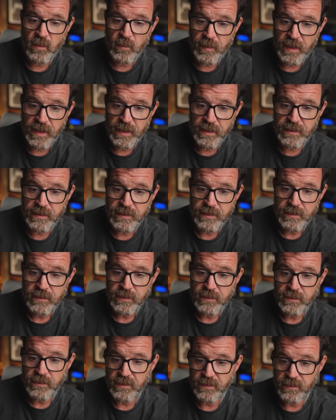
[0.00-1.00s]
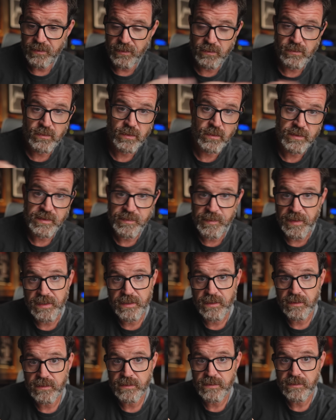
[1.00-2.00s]
make neutral
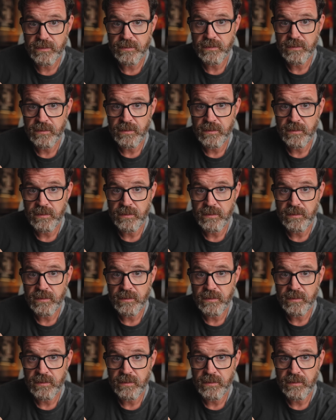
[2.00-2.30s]
speakers